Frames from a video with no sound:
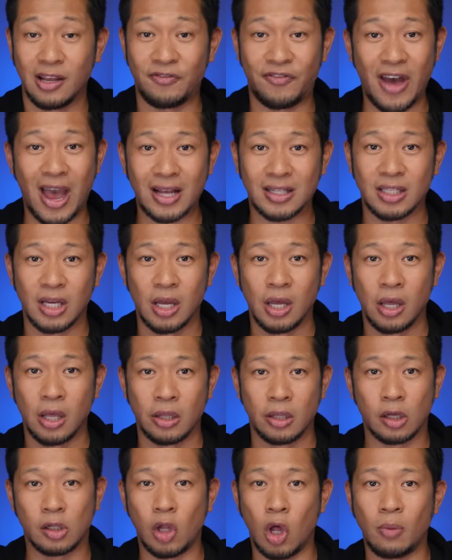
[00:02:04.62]
In fact,
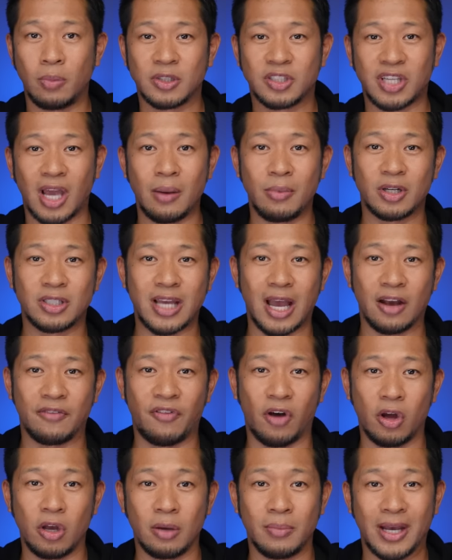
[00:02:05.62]
the global cyber attack
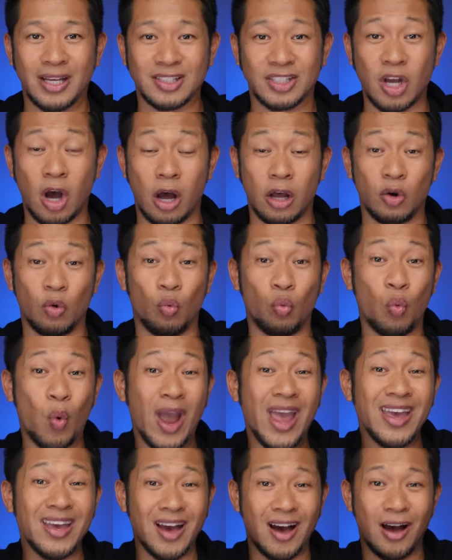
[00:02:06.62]
volume has gone
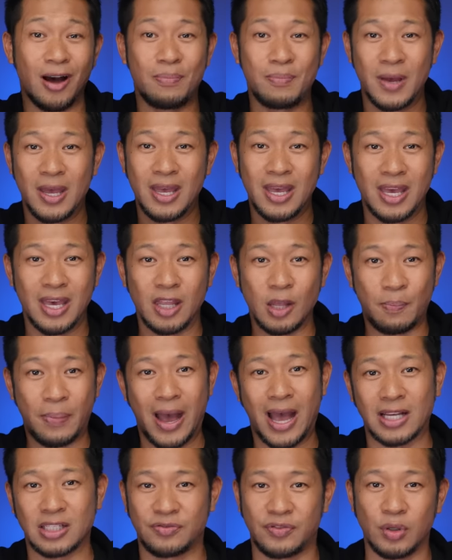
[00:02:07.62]
way up in the
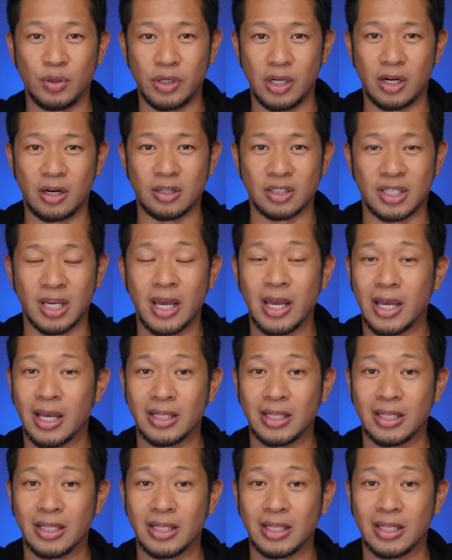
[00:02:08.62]
past few years.